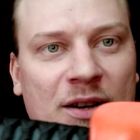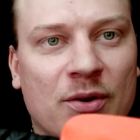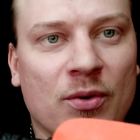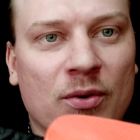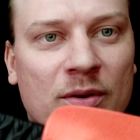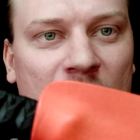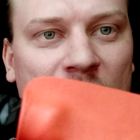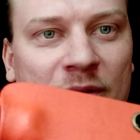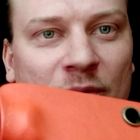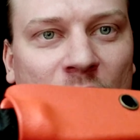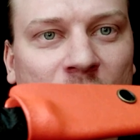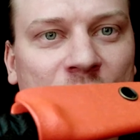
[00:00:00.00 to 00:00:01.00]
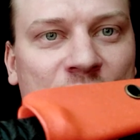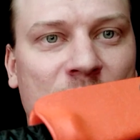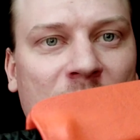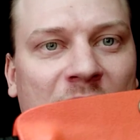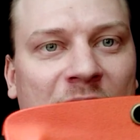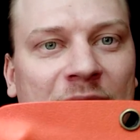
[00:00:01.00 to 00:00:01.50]
that cool? Orange
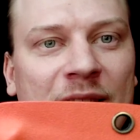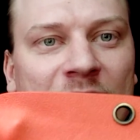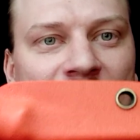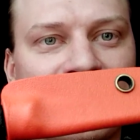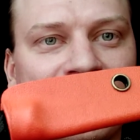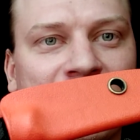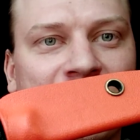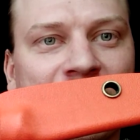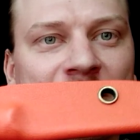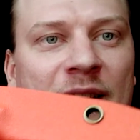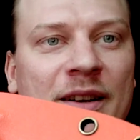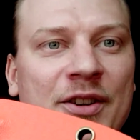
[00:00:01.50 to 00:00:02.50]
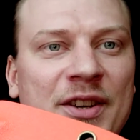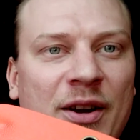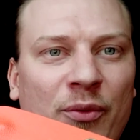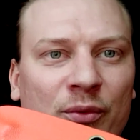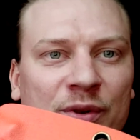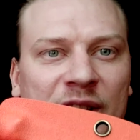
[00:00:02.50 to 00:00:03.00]
and black. I
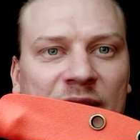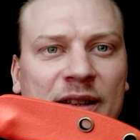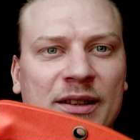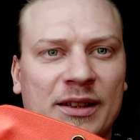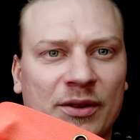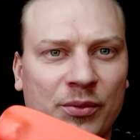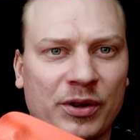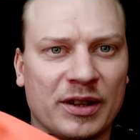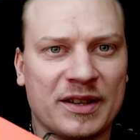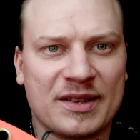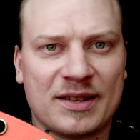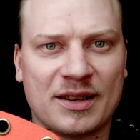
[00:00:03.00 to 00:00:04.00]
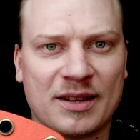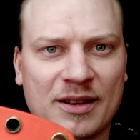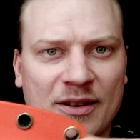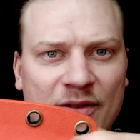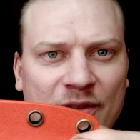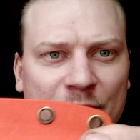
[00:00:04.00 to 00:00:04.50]
can't really see
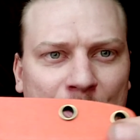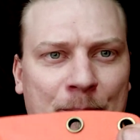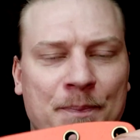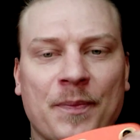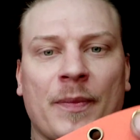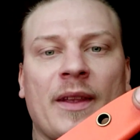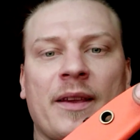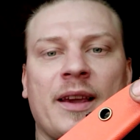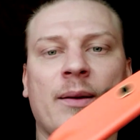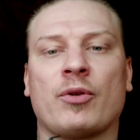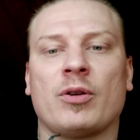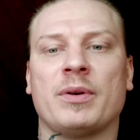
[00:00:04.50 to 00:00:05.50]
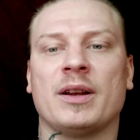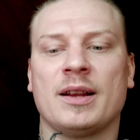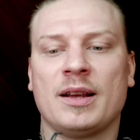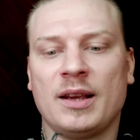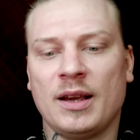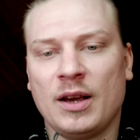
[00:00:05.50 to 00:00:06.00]
it on the camera,
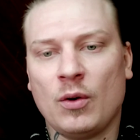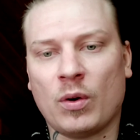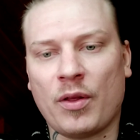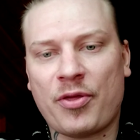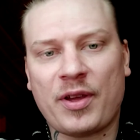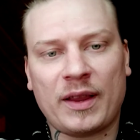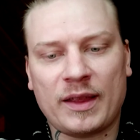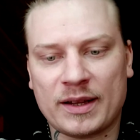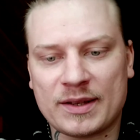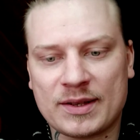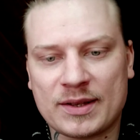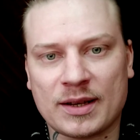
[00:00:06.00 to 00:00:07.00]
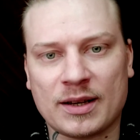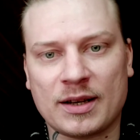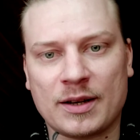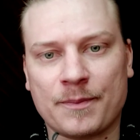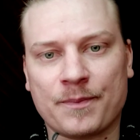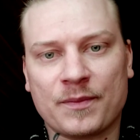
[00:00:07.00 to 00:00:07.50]
but one thing that's
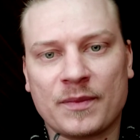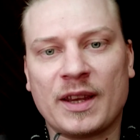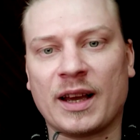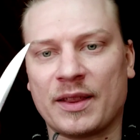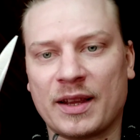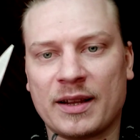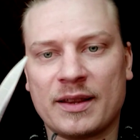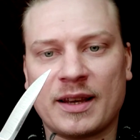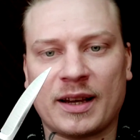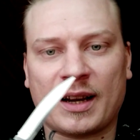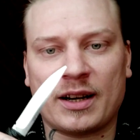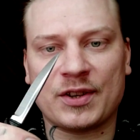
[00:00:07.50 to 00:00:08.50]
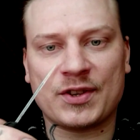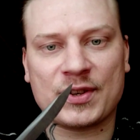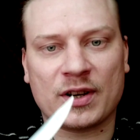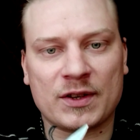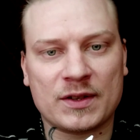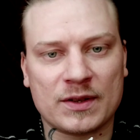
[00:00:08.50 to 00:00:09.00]
yeah, that kind of
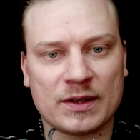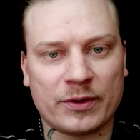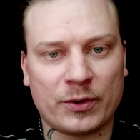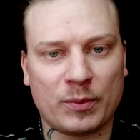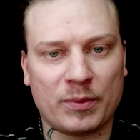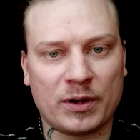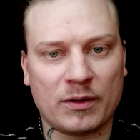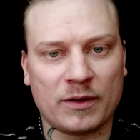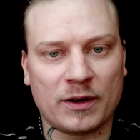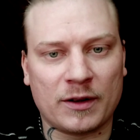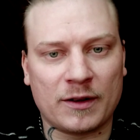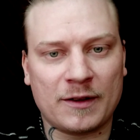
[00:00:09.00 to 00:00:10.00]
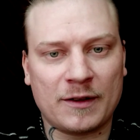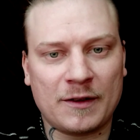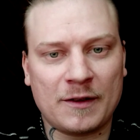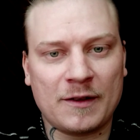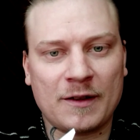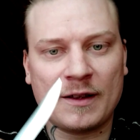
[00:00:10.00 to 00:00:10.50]
sucks. There's a little bit of a
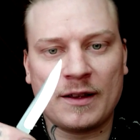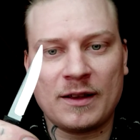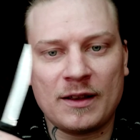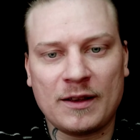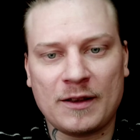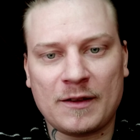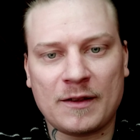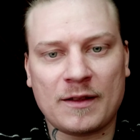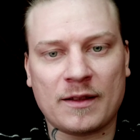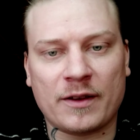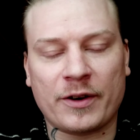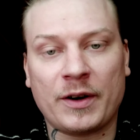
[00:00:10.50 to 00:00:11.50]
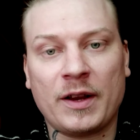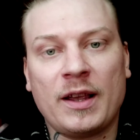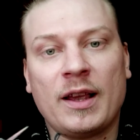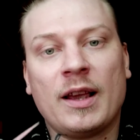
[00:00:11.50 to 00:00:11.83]
there.